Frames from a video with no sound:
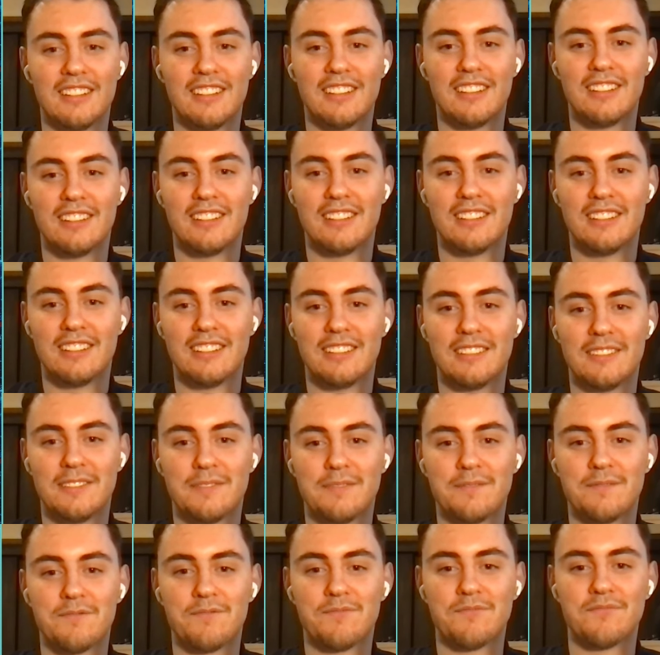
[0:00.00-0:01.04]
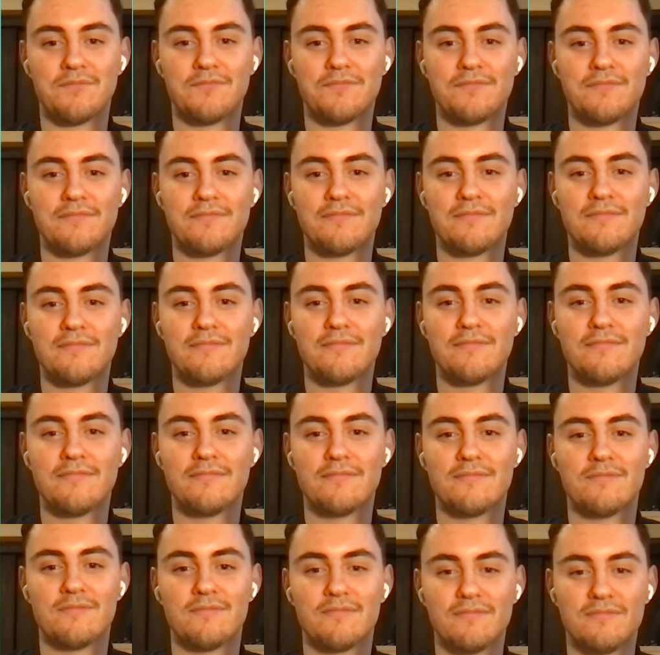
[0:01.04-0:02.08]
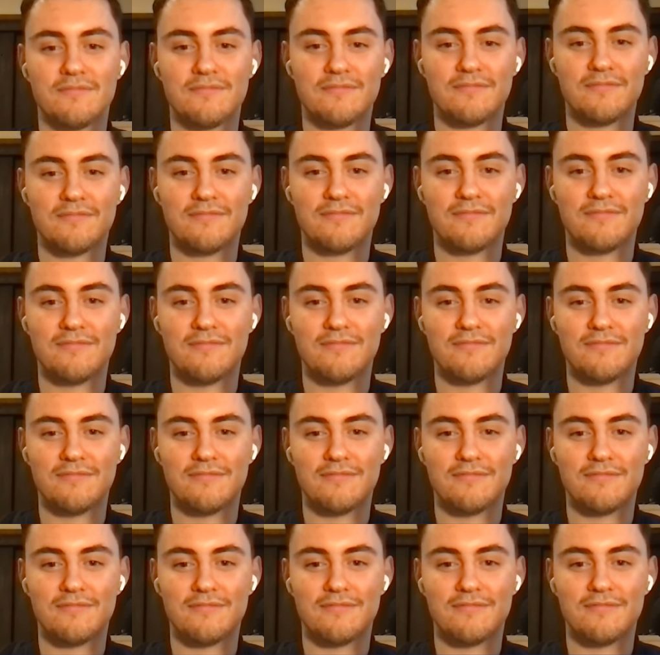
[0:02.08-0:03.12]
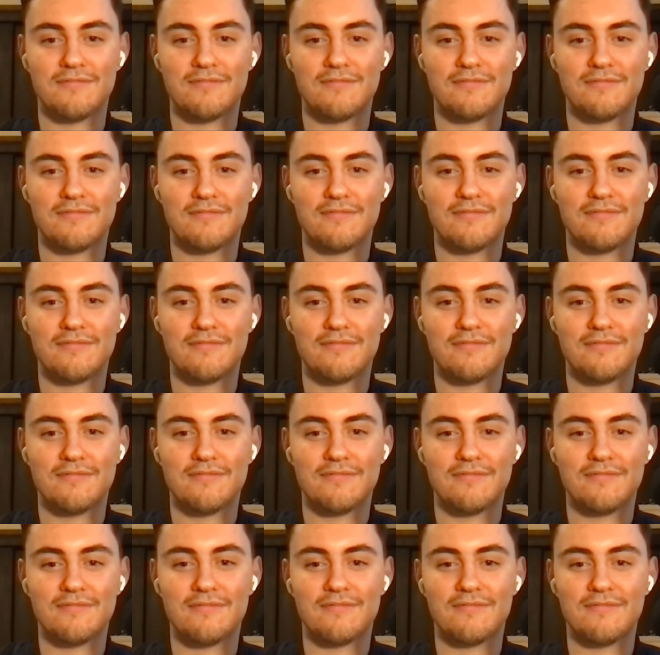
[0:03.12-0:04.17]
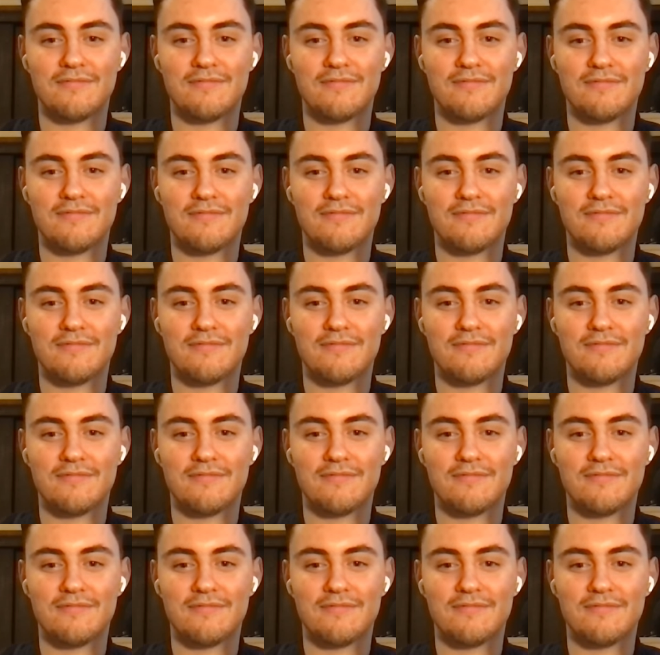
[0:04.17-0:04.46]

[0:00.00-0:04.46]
(silent)